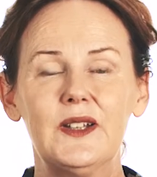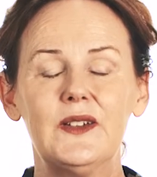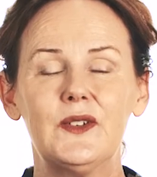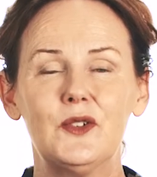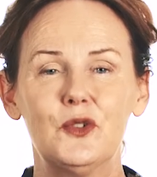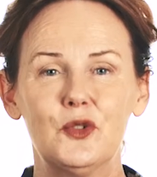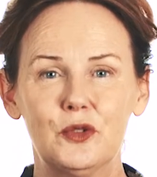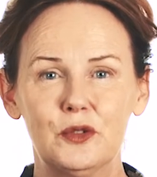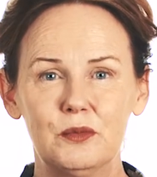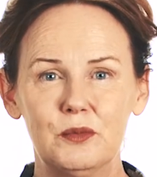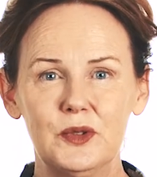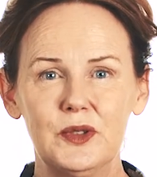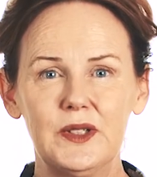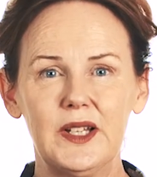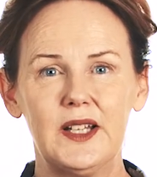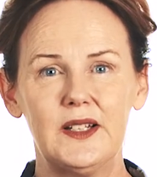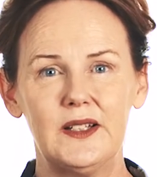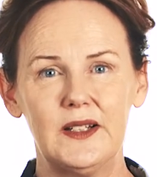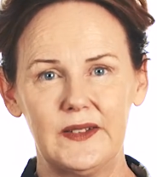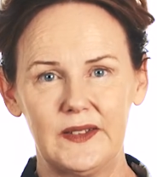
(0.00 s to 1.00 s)
is normal
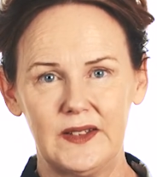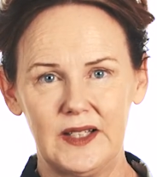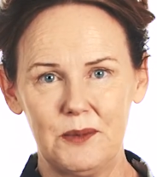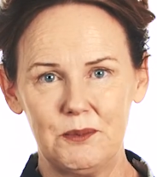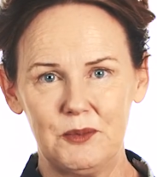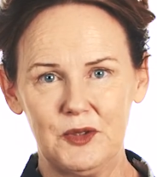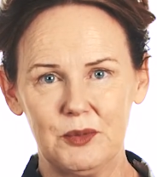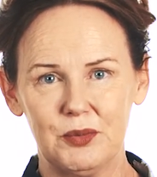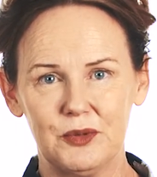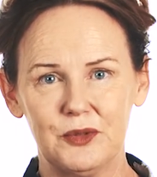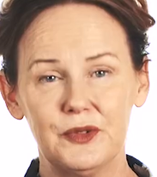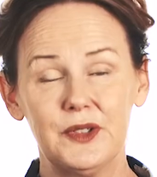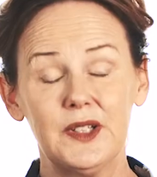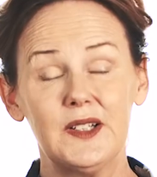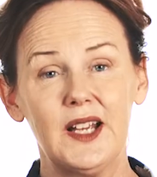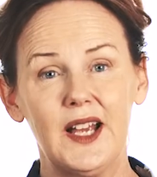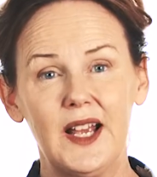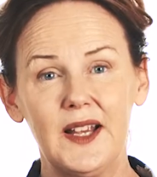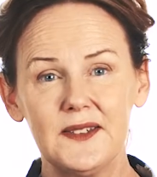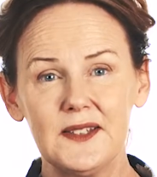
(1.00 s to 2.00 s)
and acceptable, that
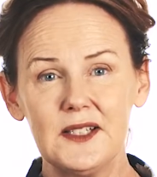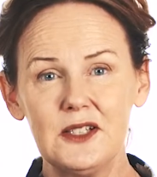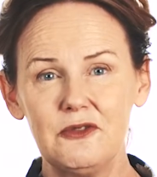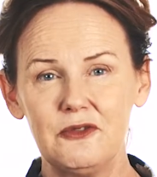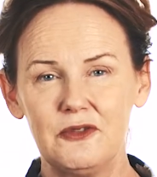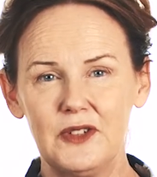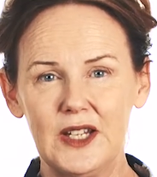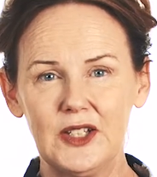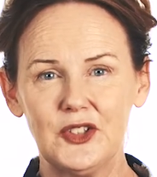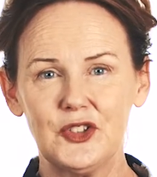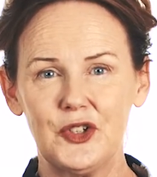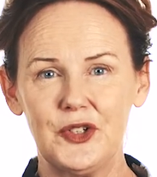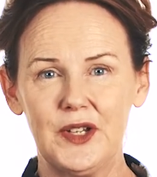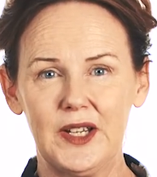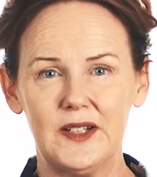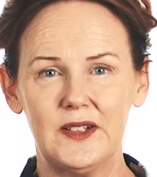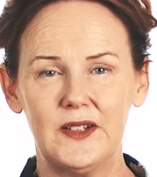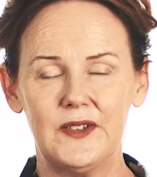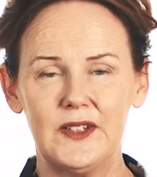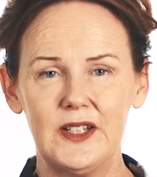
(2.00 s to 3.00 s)
has an effect on
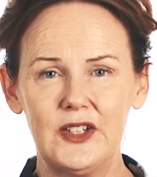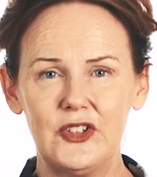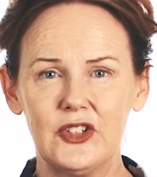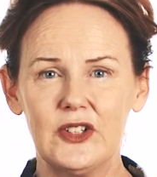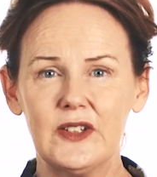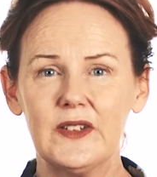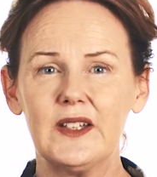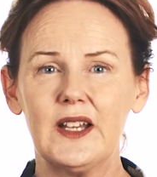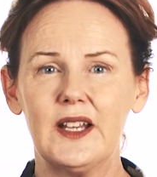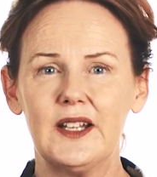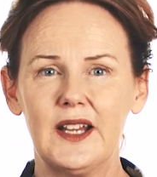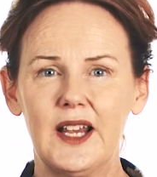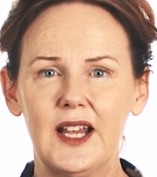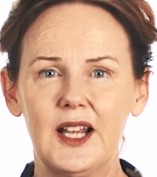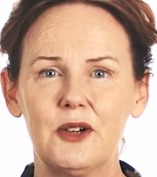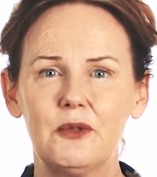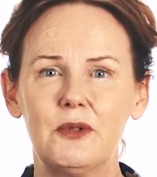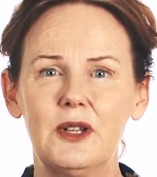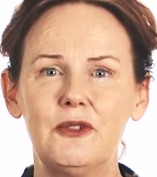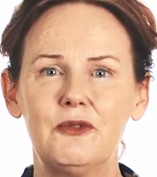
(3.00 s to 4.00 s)
our decisions and
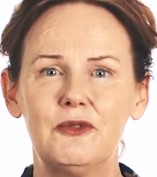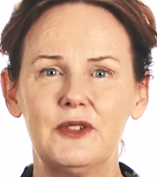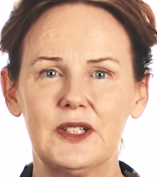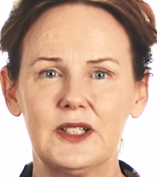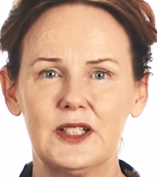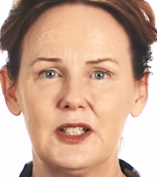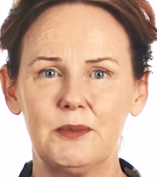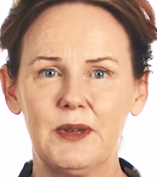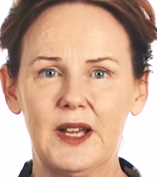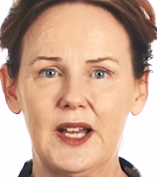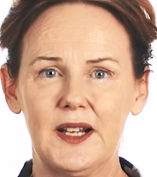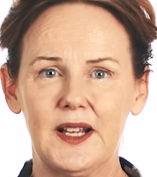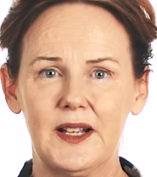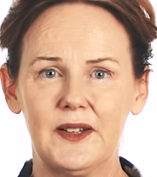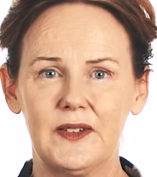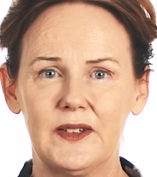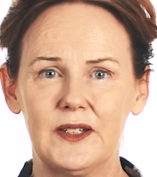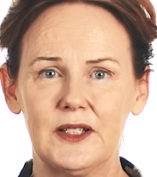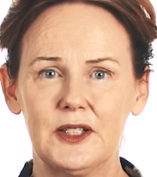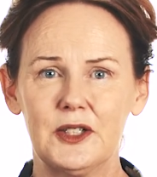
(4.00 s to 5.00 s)
how we feel about
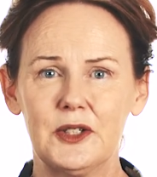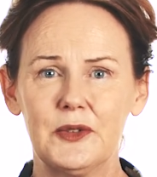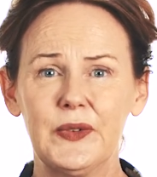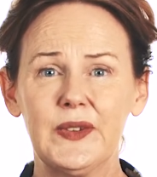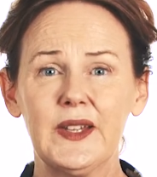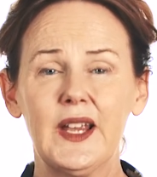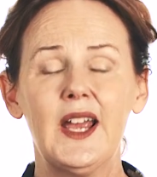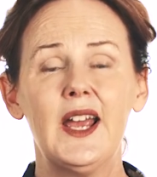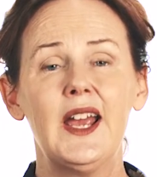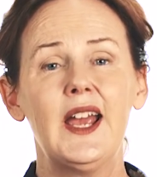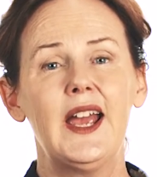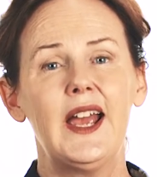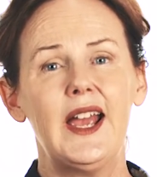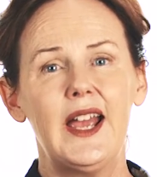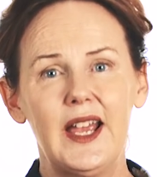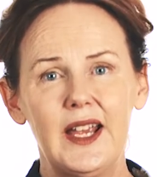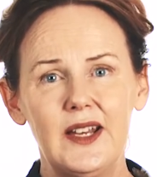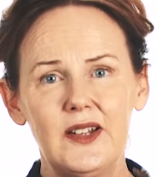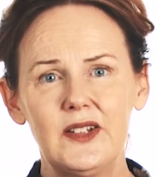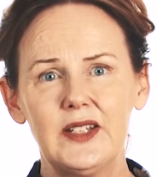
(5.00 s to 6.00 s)
ourselves
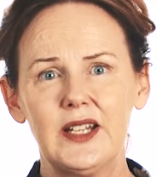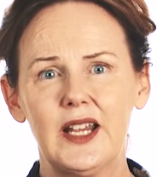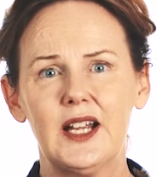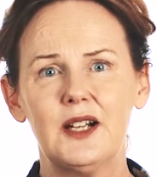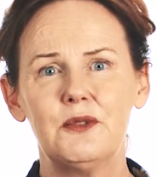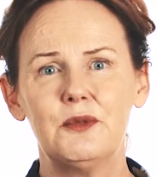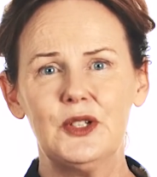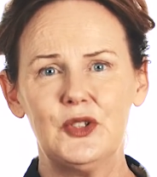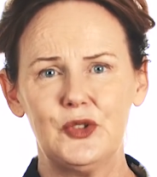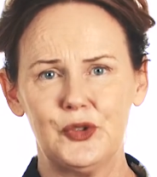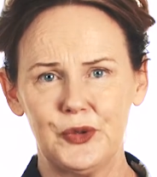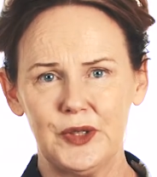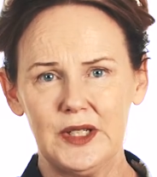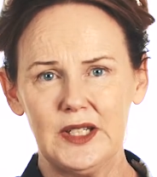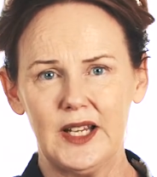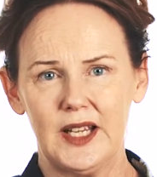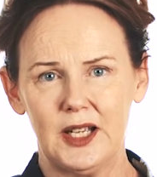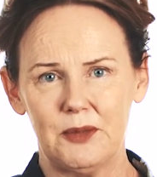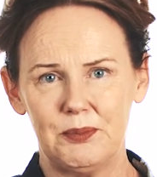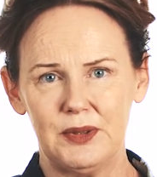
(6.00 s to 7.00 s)
and how we
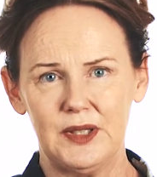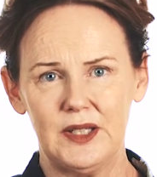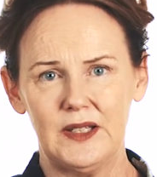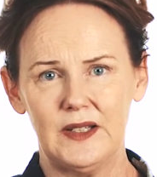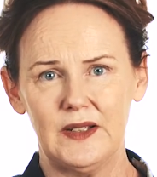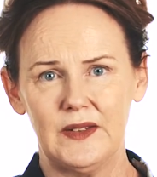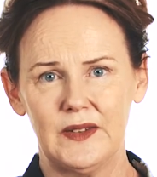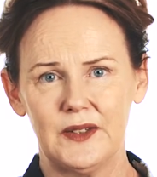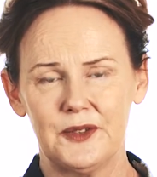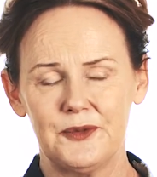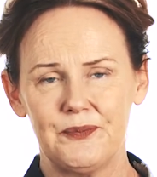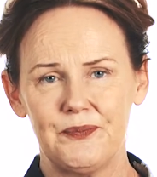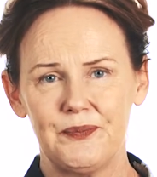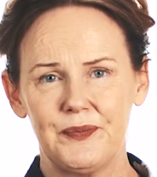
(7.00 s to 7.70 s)
treat our peers.